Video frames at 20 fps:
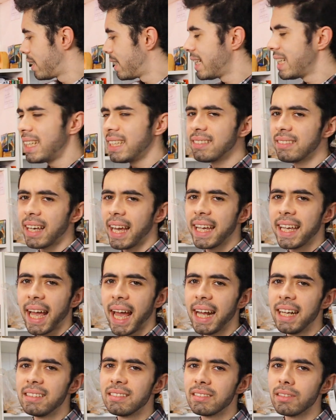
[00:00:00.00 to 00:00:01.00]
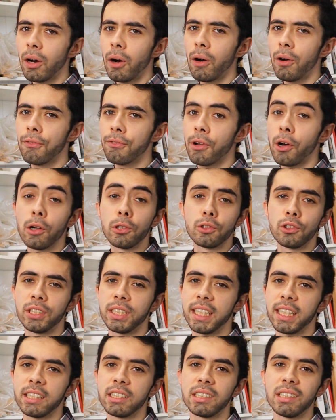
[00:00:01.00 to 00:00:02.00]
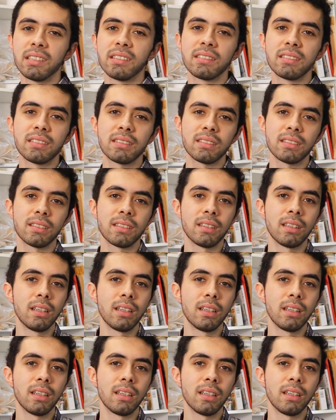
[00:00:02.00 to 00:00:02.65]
It is a case of contradictions.